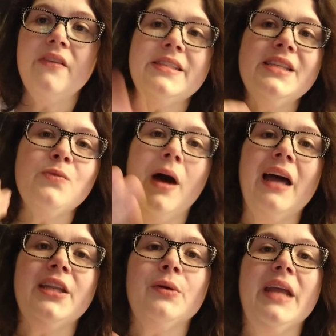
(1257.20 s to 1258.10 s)
This is
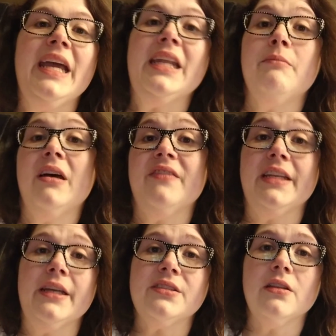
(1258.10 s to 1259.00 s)
why I don't edit my
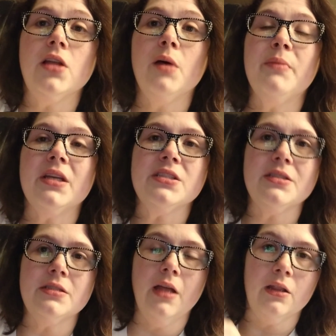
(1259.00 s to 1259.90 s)
videos a lot, because
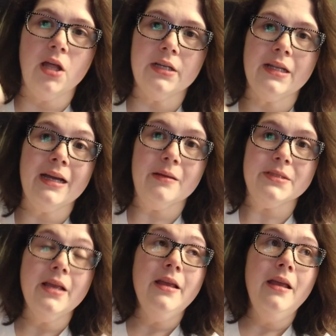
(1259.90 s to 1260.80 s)
a lot of
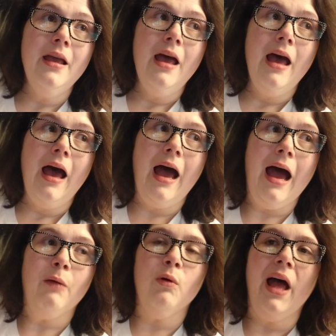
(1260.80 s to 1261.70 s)
times
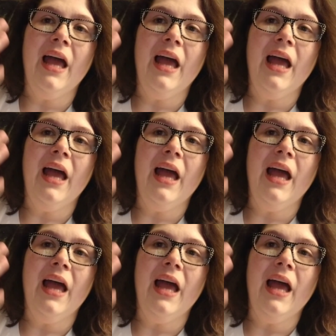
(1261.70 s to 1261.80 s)
I will